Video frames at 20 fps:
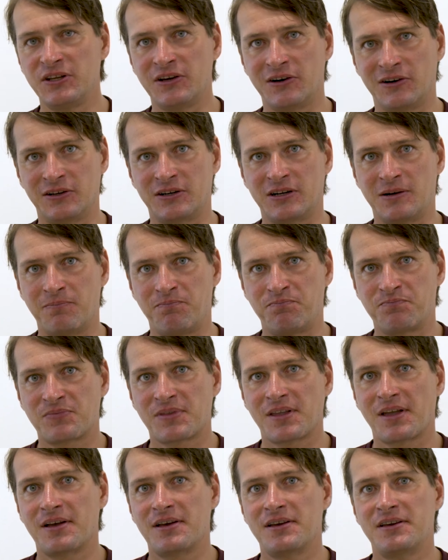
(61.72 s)
Diagram.
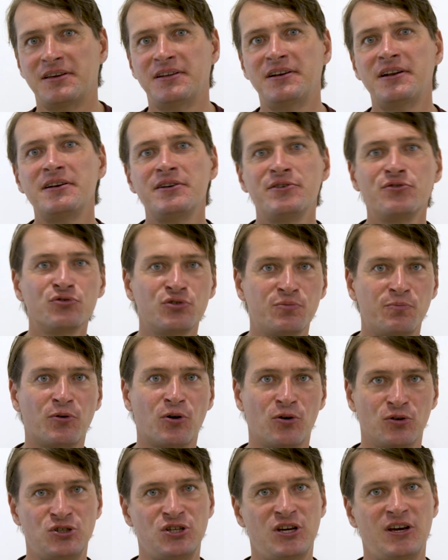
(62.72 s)
In a youth
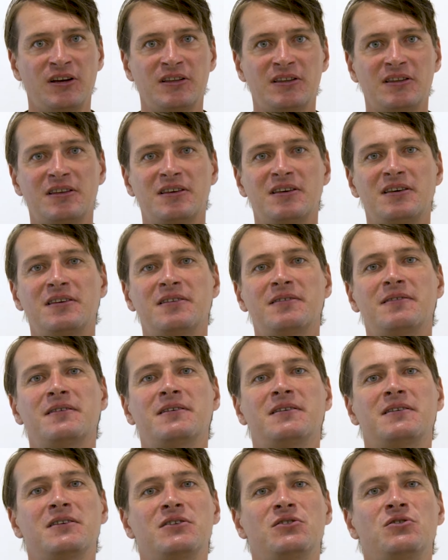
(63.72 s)
project,
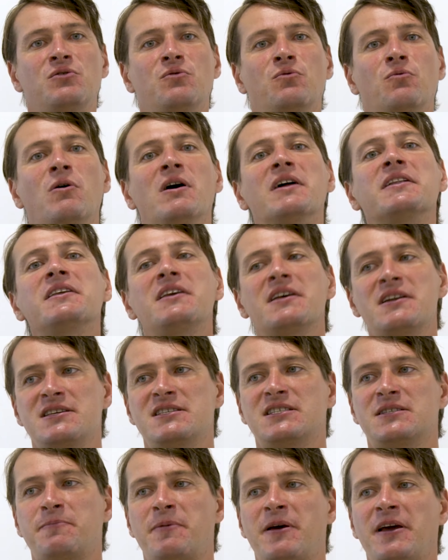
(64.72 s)
one can
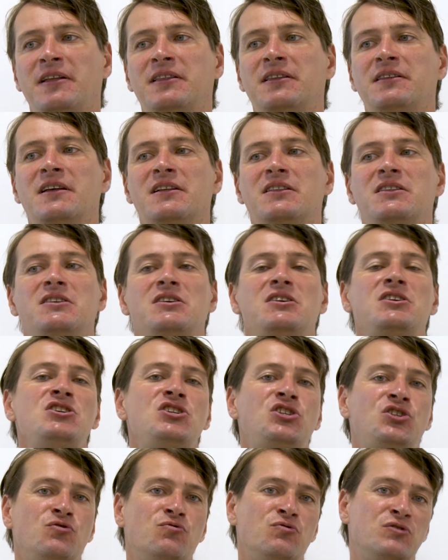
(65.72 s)
expect that
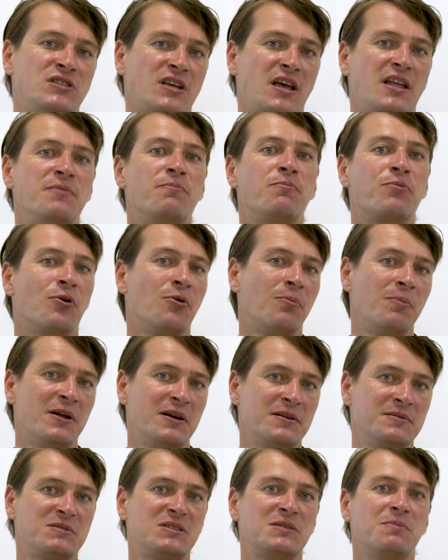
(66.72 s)
issues and
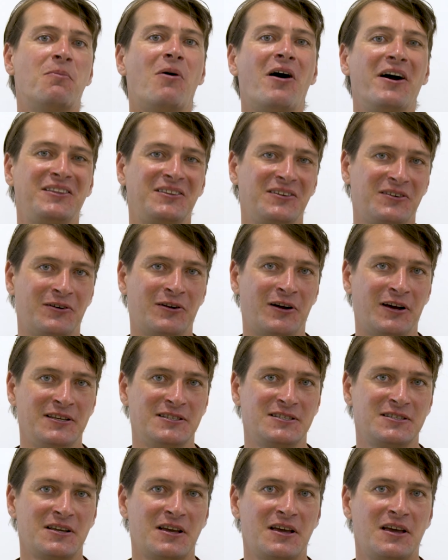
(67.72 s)
problems might
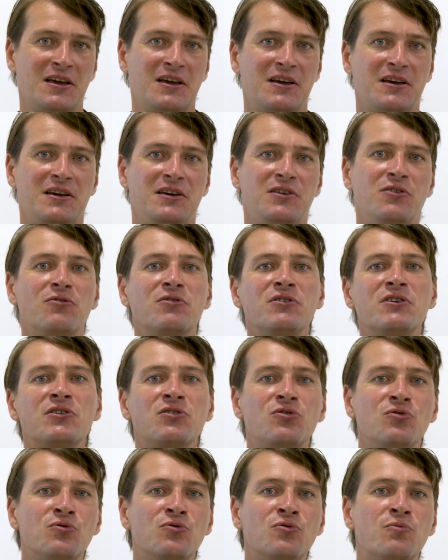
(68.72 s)
arise. In order
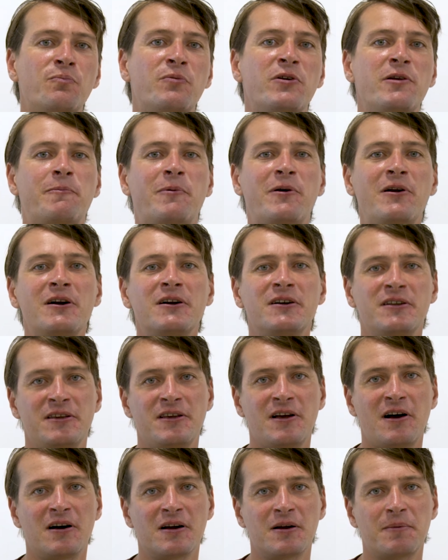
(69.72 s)
to prepare the
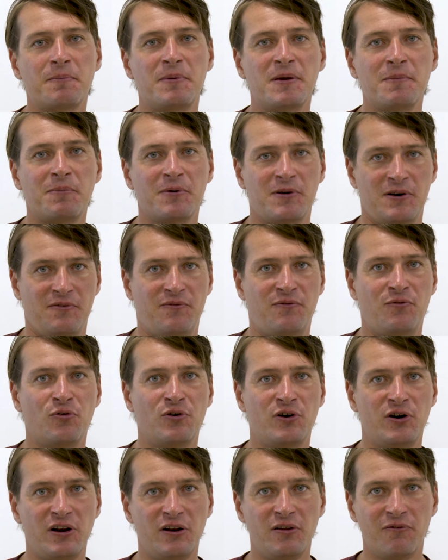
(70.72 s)
young people
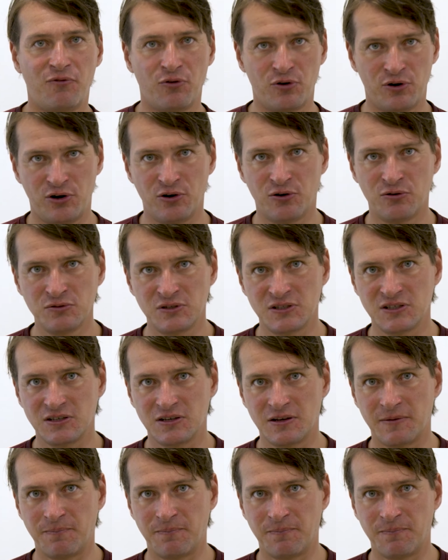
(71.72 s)
for those